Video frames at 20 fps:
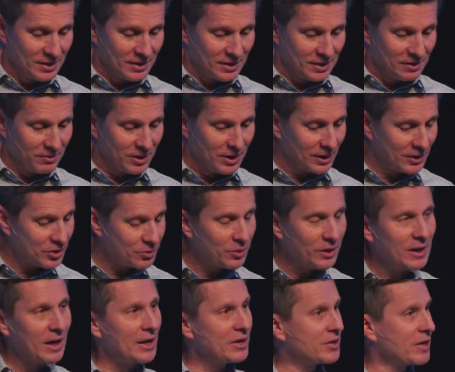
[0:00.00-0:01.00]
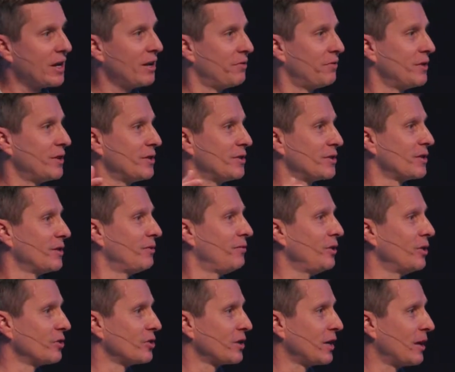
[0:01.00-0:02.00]
Well, it's what Isaiah feels,
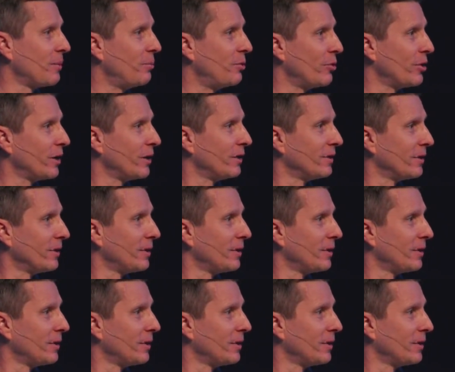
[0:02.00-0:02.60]
feels at that point.